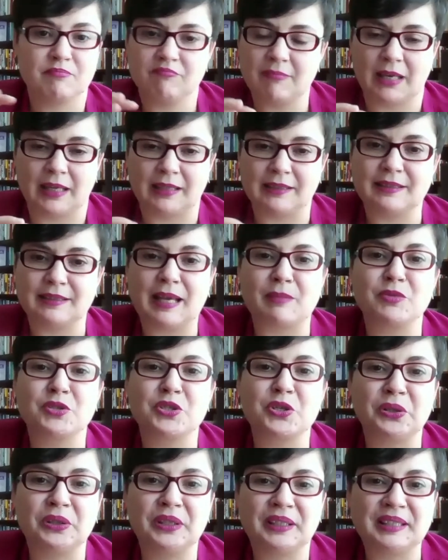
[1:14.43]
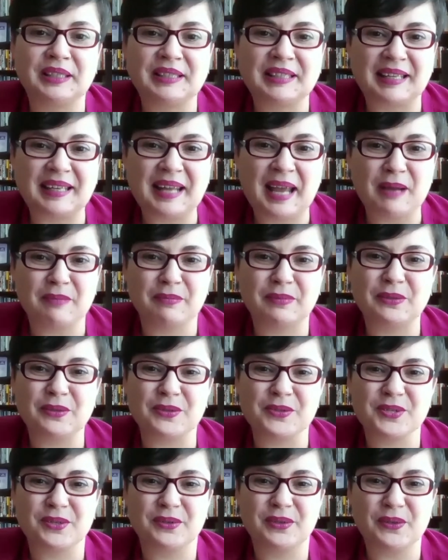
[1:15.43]
and I'm sure that it can happen
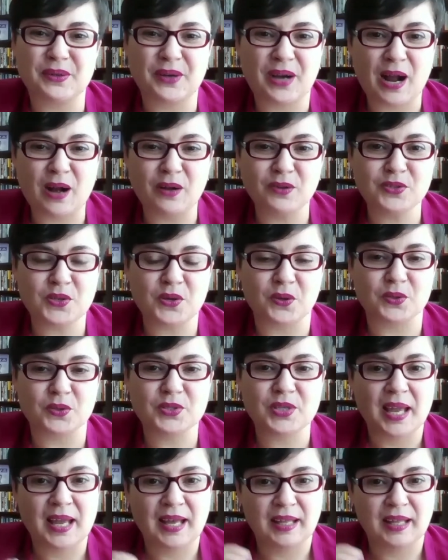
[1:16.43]
also in your households,